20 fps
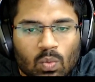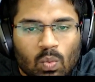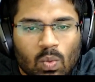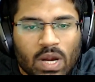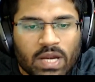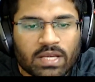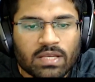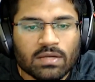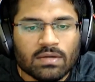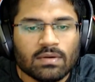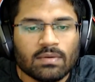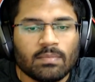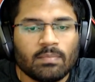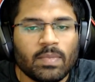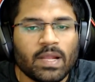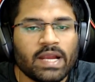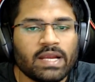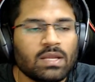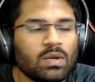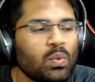
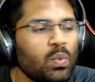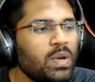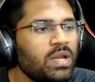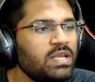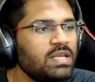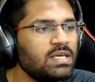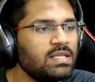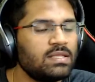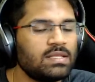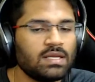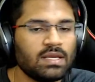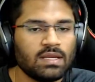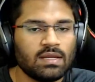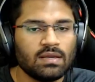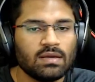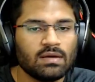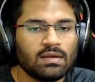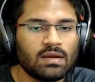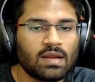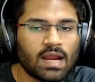white played queen d3
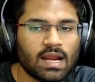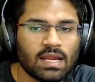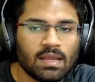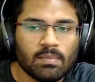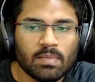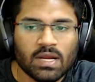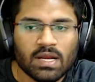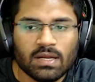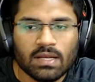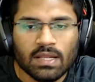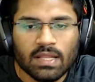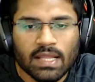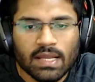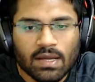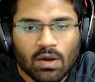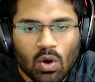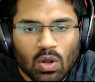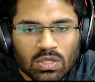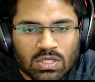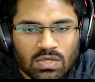here, and immediately,
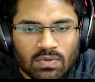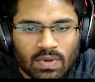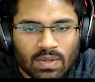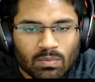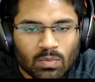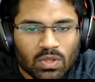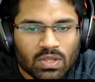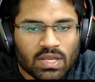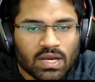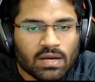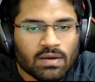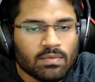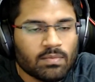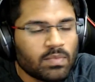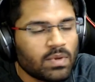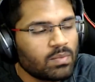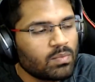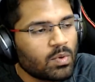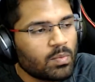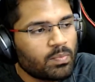like, also one more
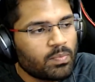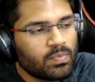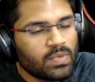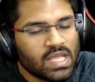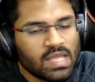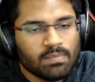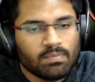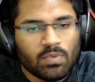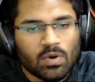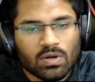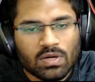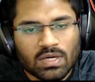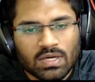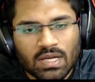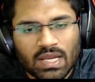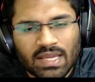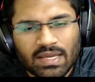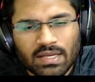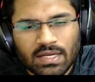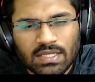
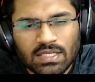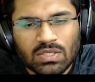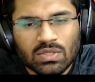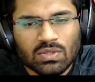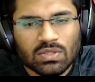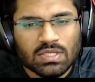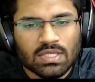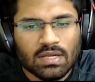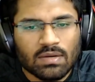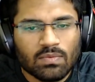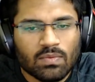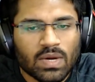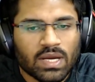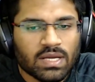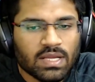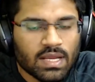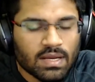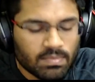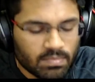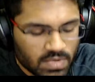important like resource that
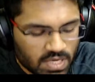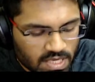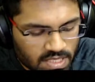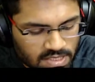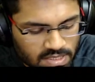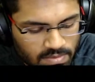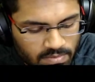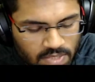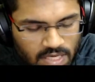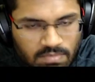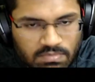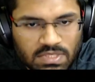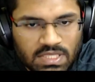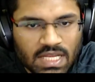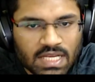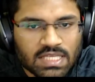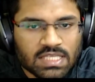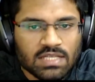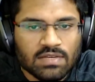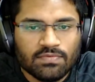white can play sometimes,
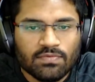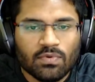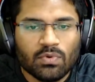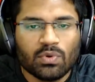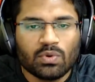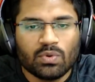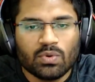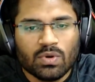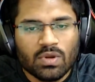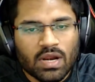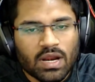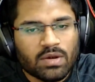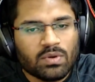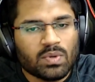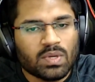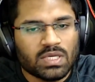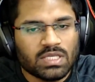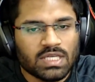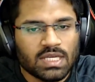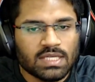knight g4 to try
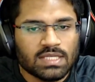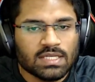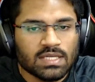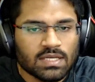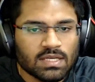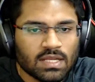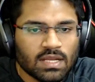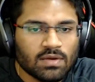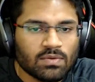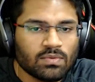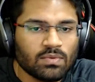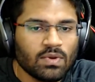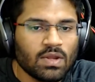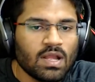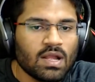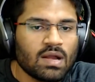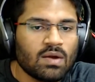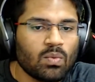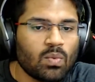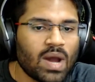to exchange. Now,
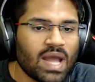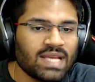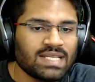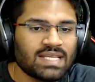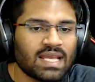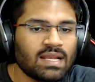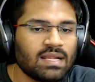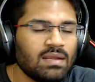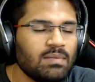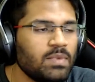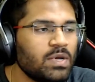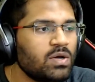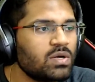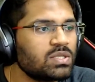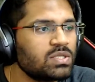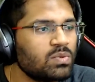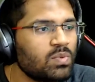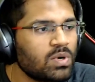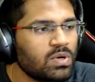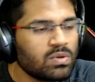why exactly?
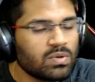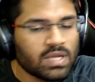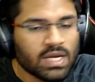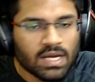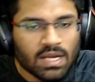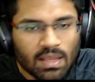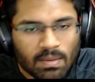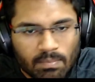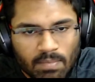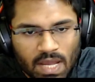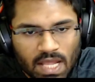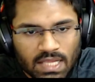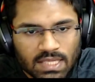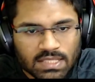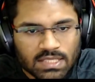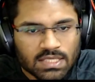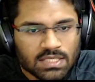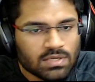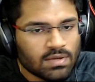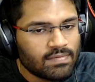Because you want to create
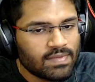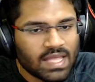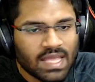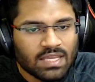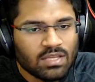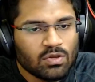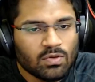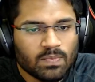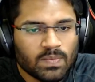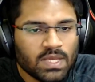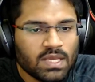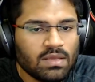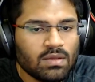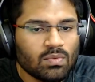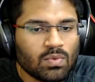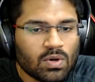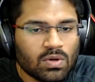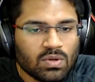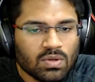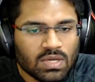imbalances. You have an IQP,
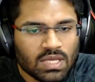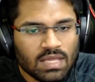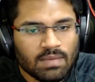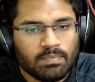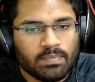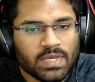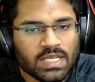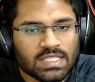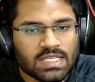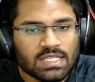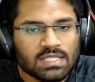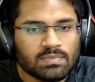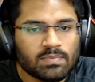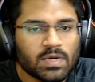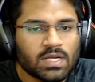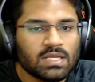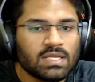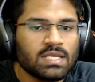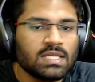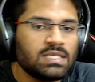you want to keep pieces,
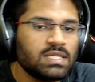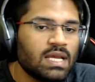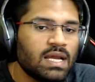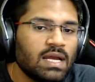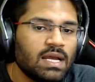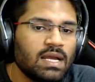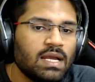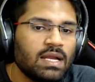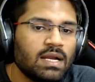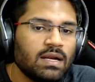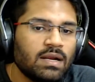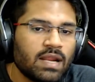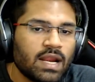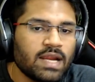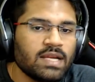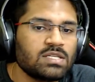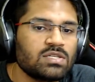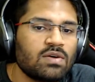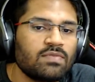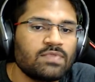but this
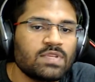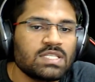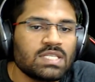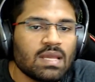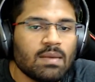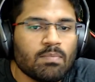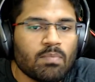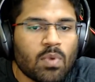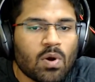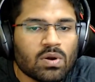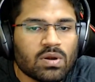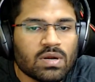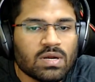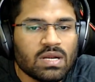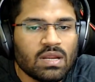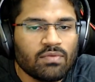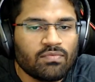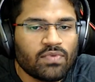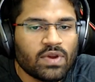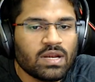trades off this
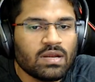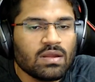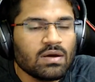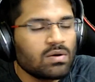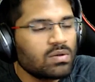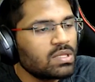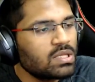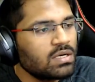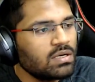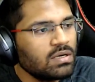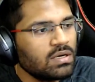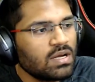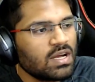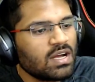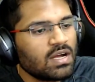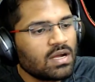important defender on the